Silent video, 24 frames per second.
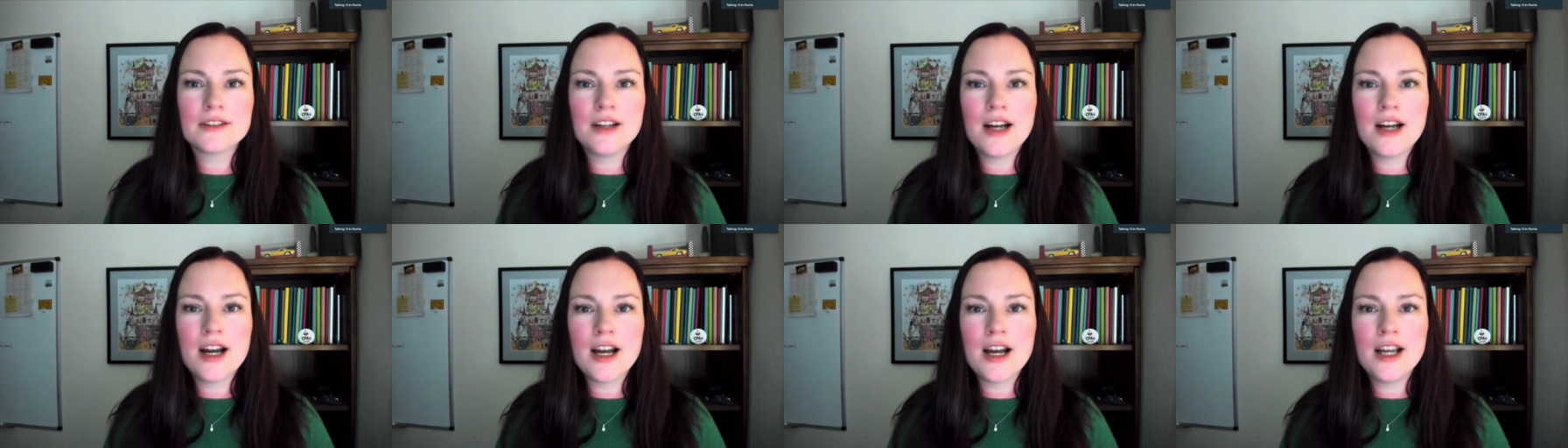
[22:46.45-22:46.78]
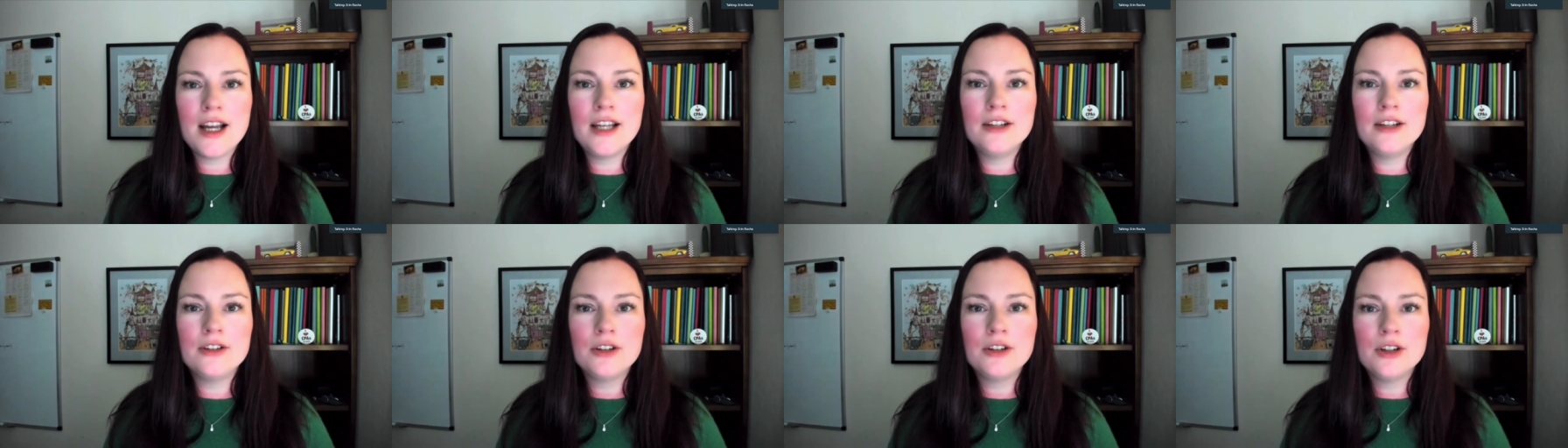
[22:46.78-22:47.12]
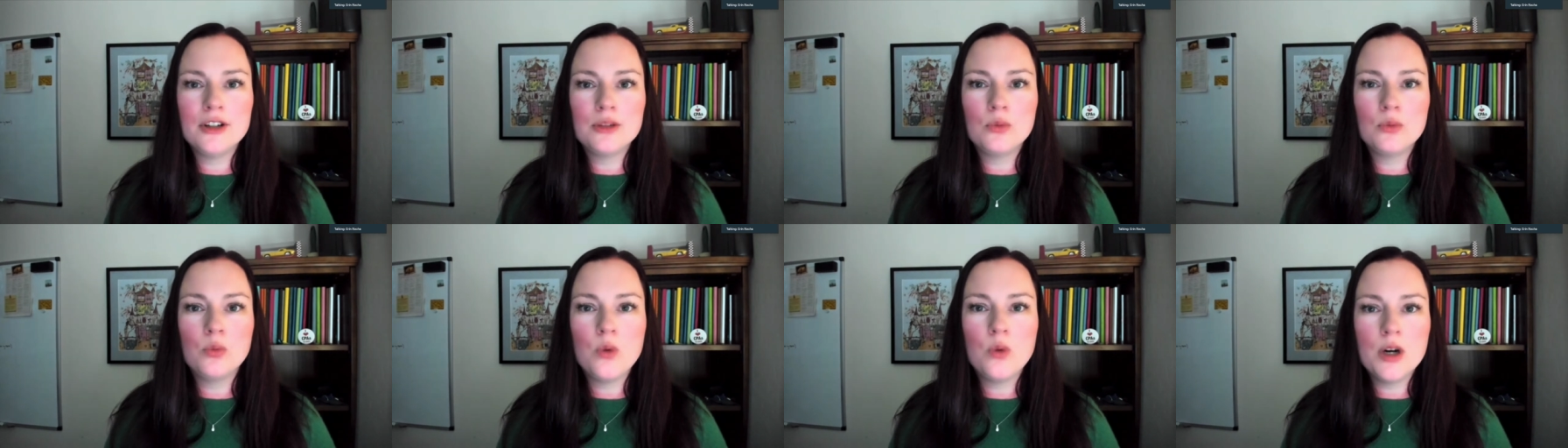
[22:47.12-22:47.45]
eye
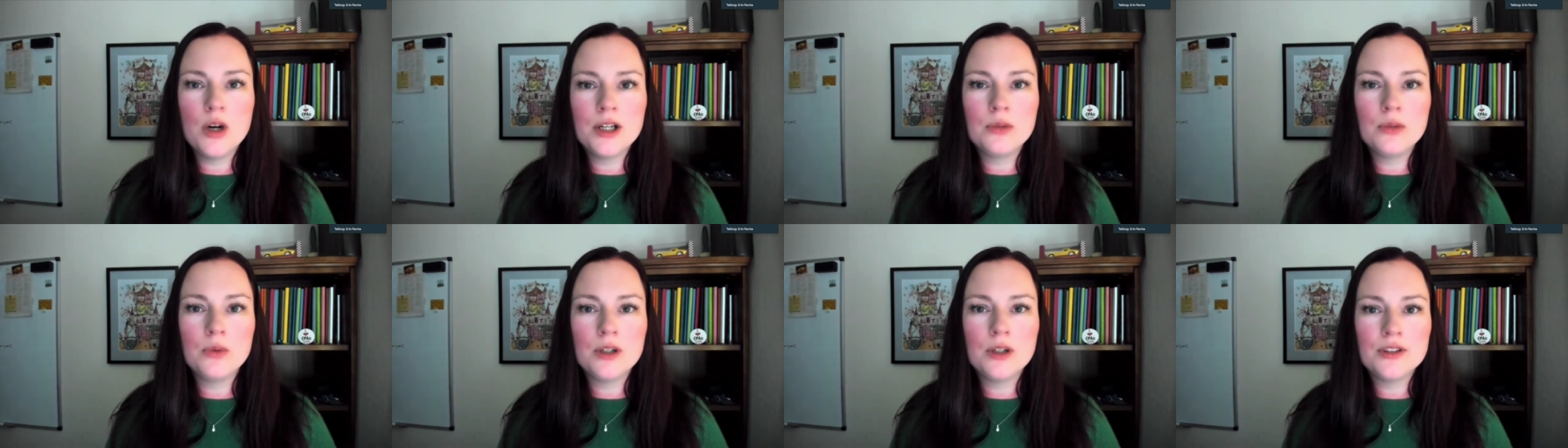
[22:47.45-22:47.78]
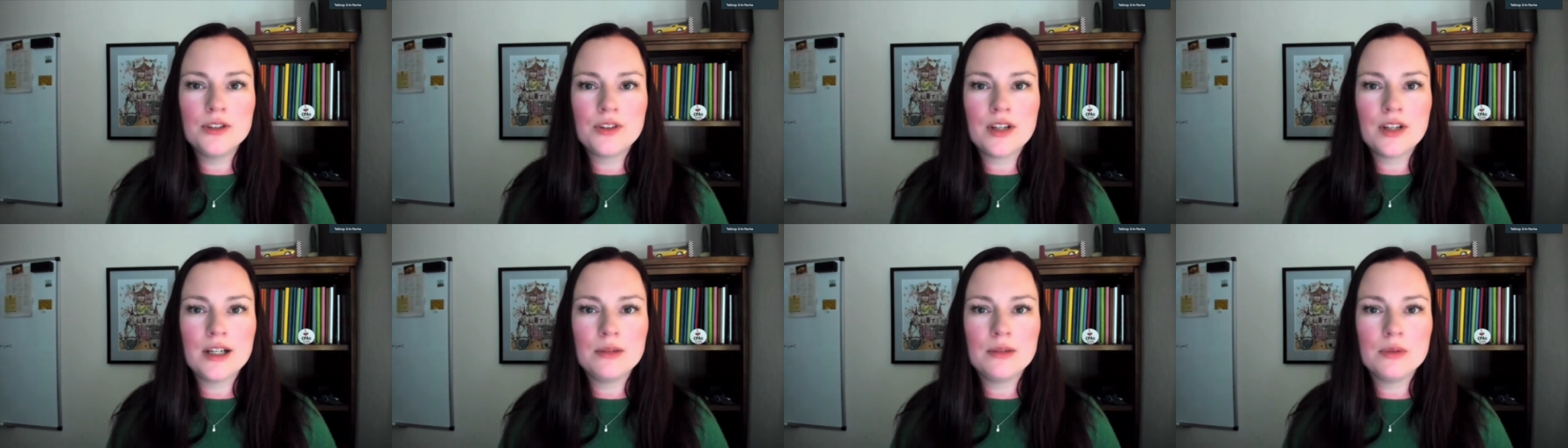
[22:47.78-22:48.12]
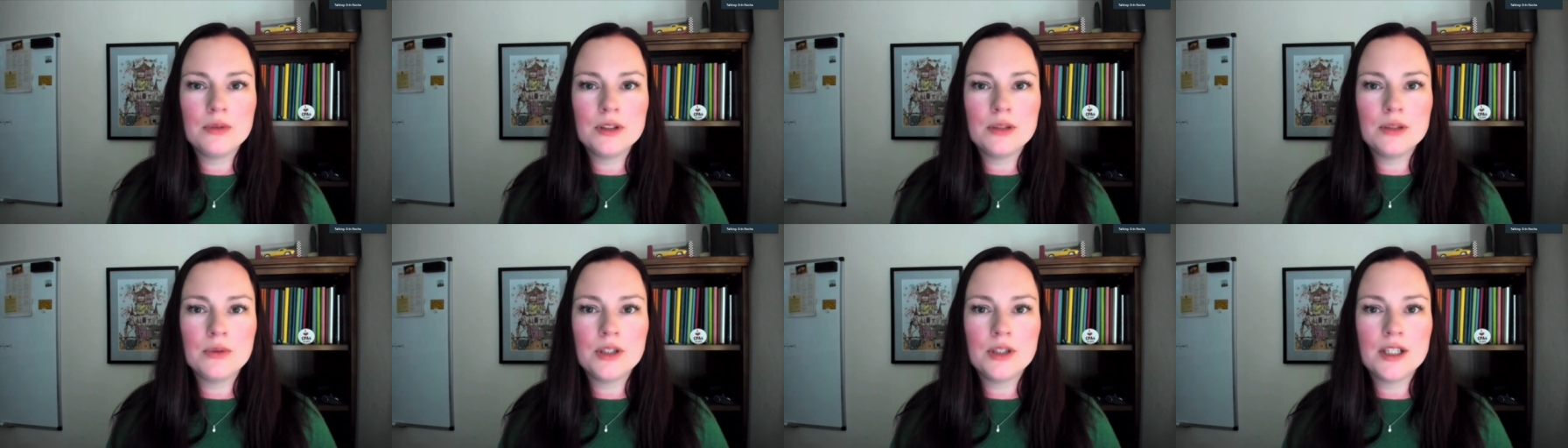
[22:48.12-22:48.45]
on what it was that I
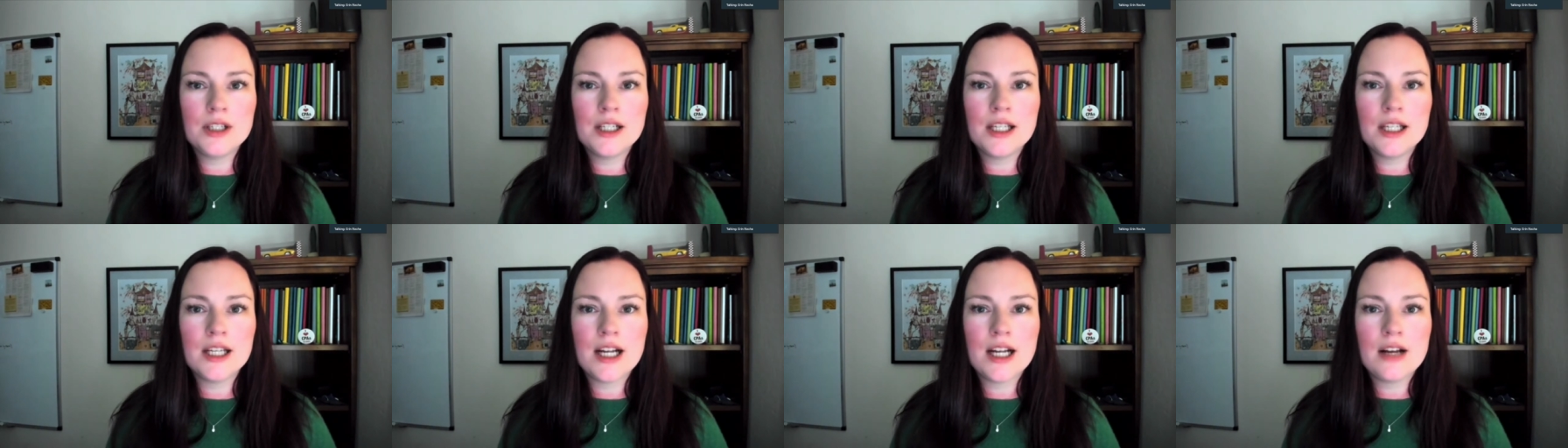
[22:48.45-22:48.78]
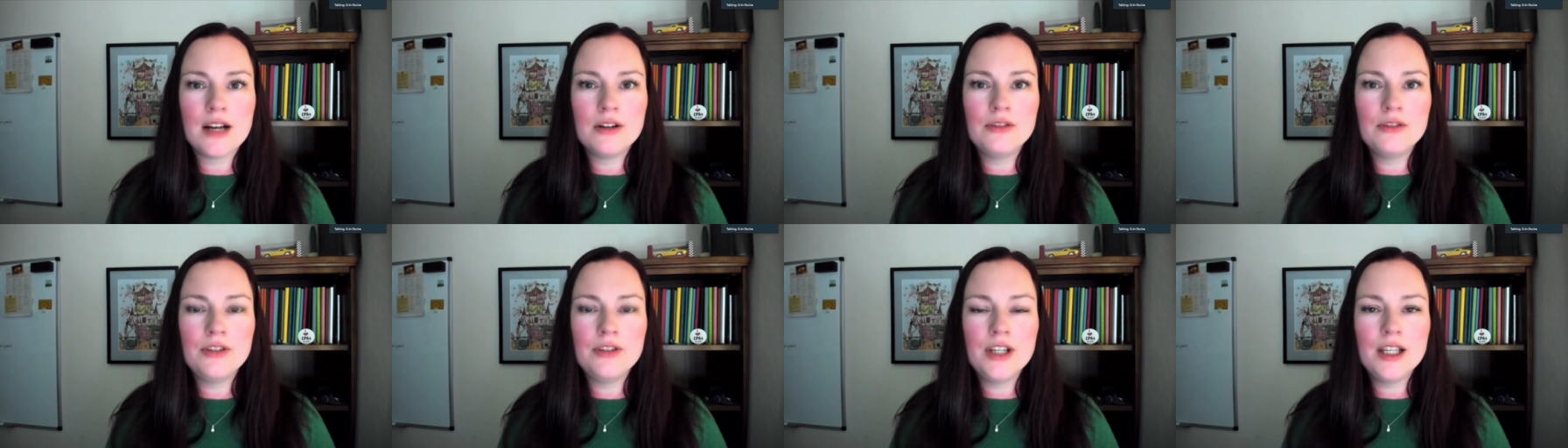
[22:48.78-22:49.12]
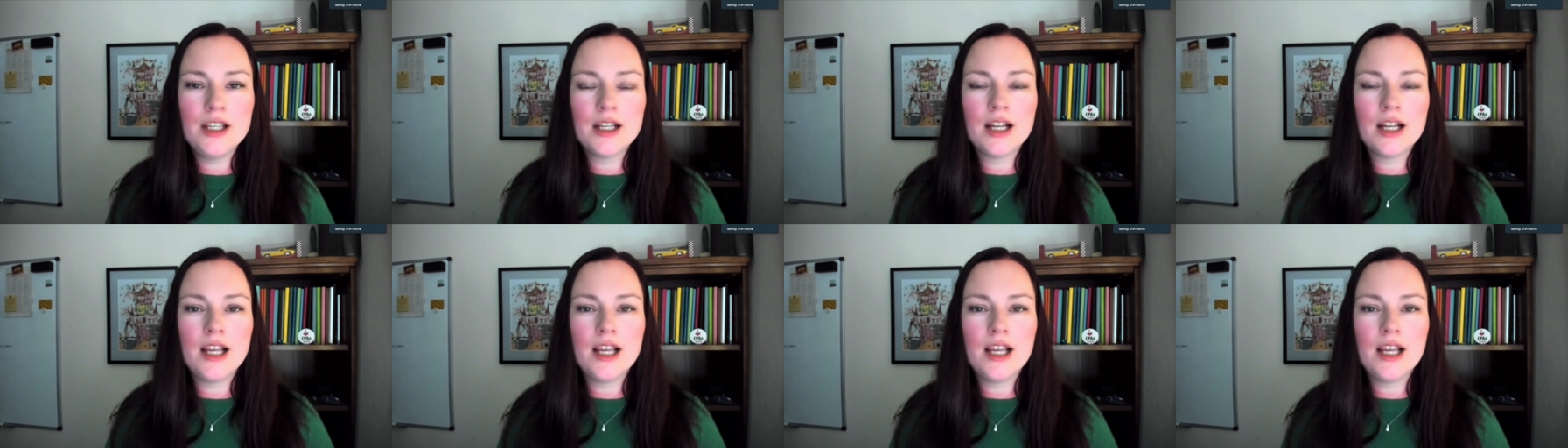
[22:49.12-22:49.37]
really wanted to get out of it.